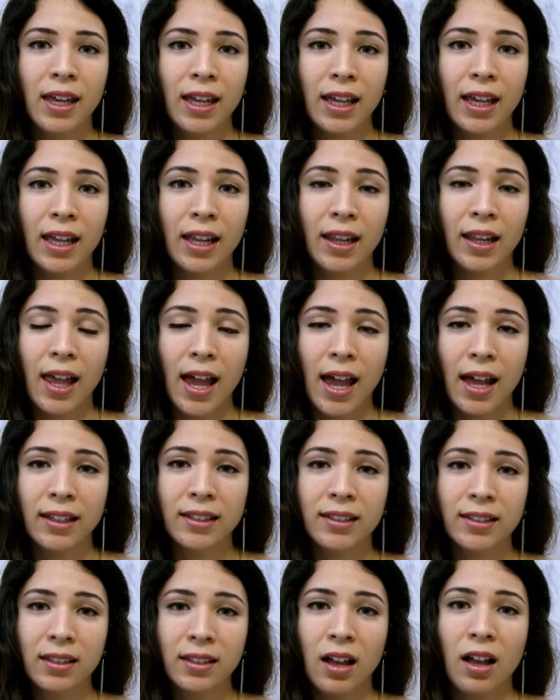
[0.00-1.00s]
it
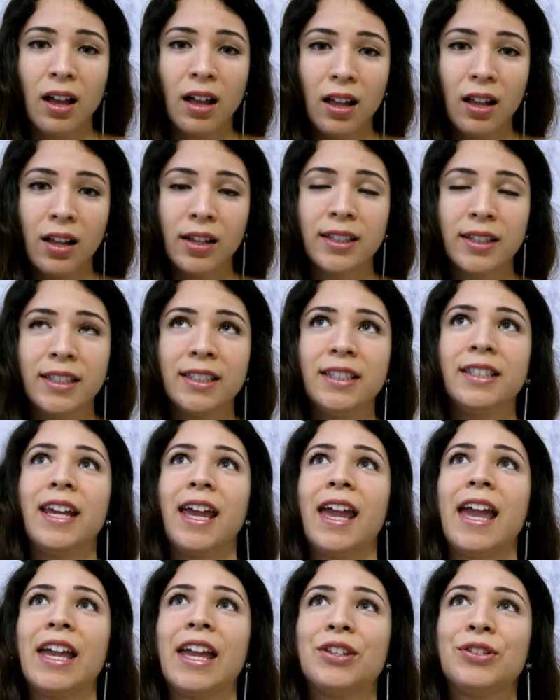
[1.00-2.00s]
lasts all
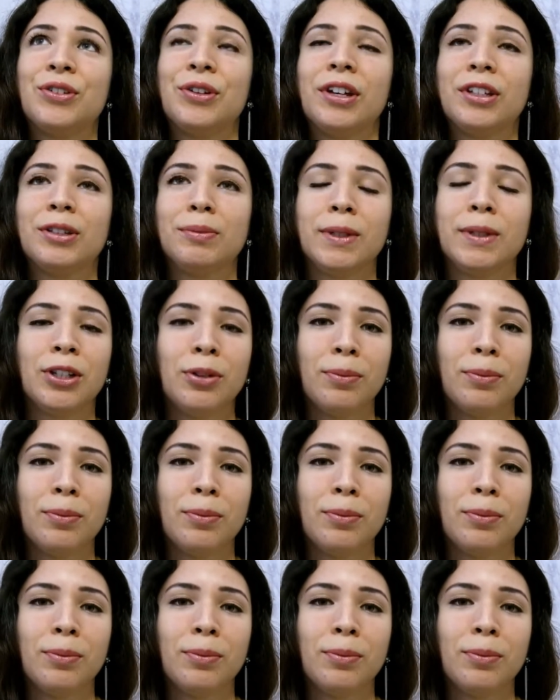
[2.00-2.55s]
day, trust me.